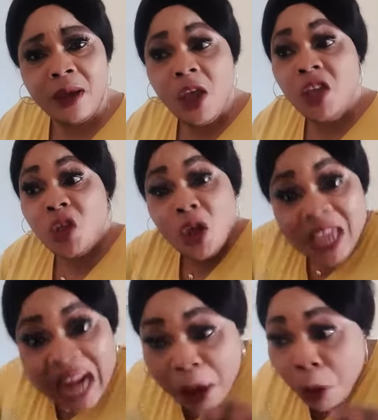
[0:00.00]
So you say
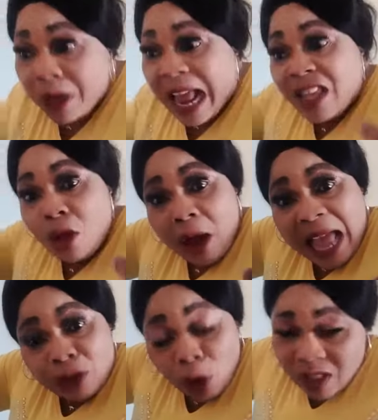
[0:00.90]
that you get the
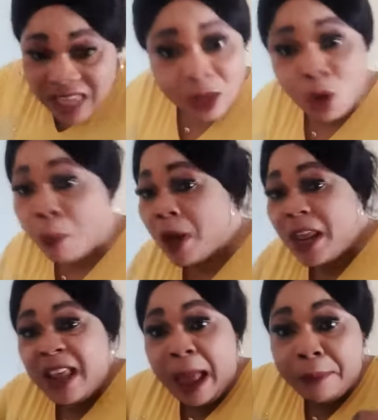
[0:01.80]
oil those states, nobody
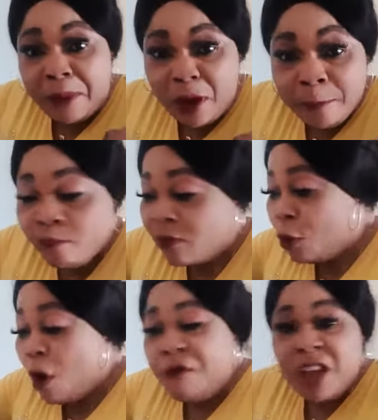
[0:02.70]
get
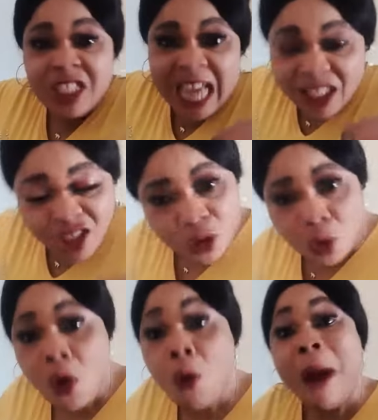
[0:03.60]
go fit chest you.
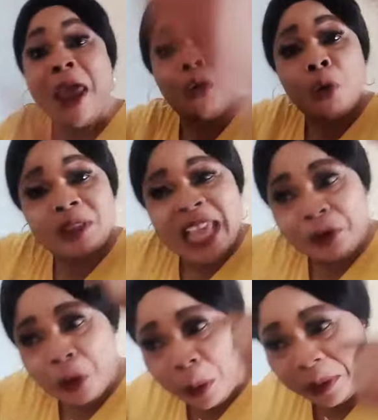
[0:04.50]
Why you call the
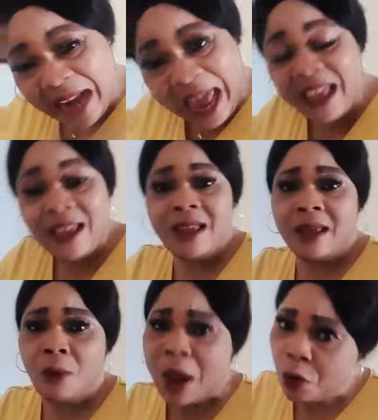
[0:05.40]
wrong now?
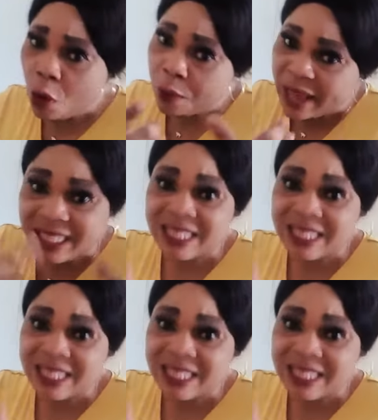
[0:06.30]
Why you not wait?